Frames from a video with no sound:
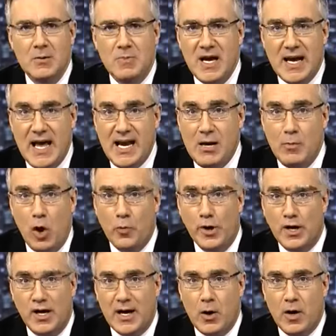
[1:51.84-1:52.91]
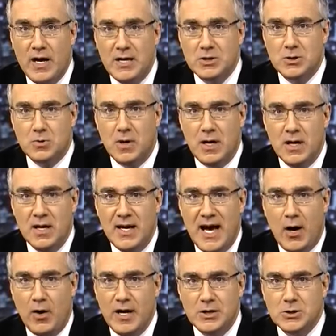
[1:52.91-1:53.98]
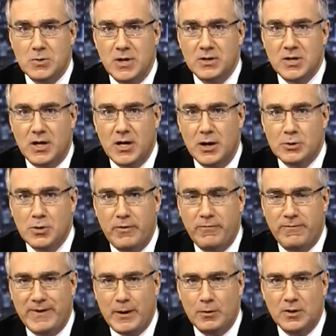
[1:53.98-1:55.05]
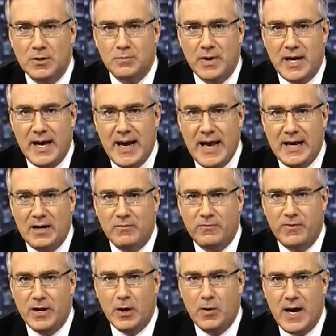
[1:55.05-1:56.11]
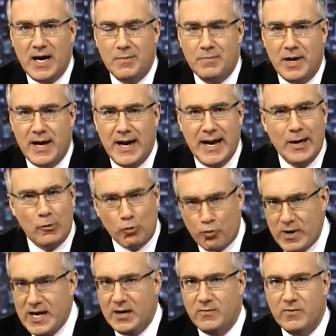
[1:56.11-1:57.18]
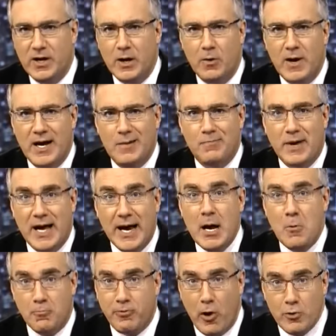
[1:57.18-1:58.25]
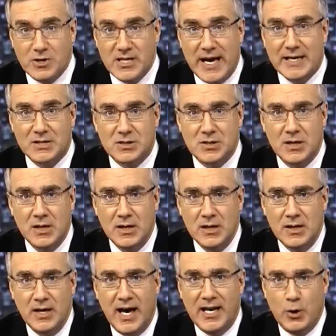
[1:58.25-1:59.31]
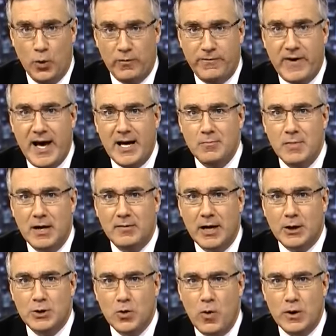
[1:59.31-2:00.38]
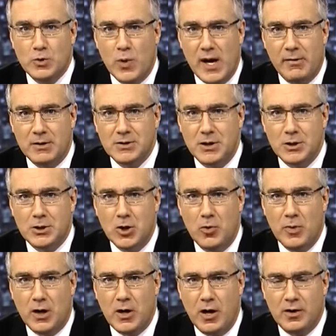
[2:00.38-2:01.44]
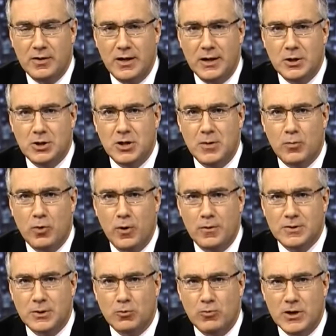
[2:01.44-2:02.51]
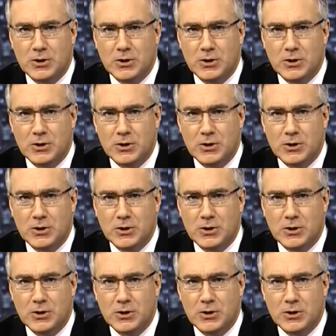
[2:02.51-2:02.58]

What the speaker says: Pick any moment in our history. Our history is a country founded by and invigorated by and reinvigorated by protest. And you will find men like George Wallace and Joe McCarthy and Jim Rhodes and